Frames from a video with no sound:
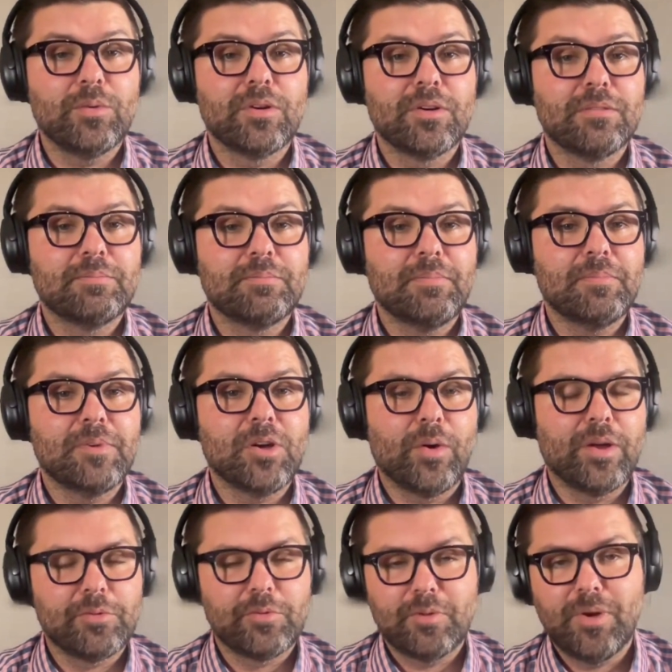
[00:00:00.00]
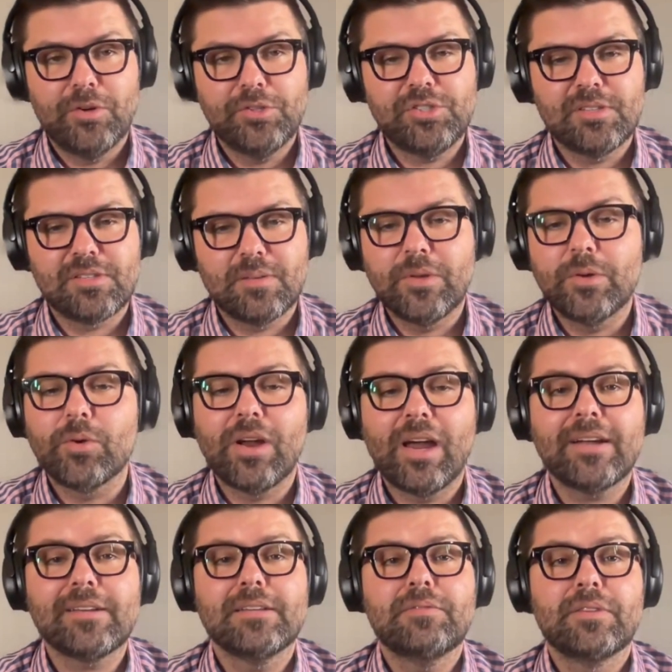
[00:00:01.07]
were going through the motions and we were
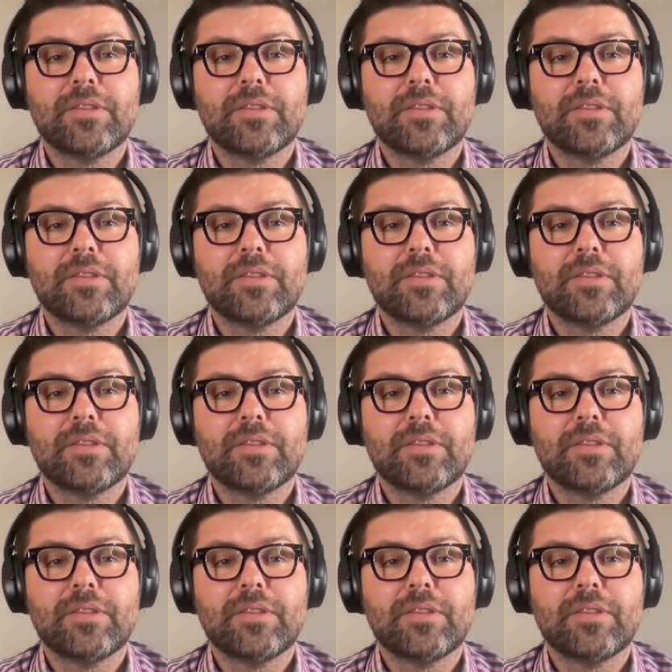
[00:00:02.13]
active,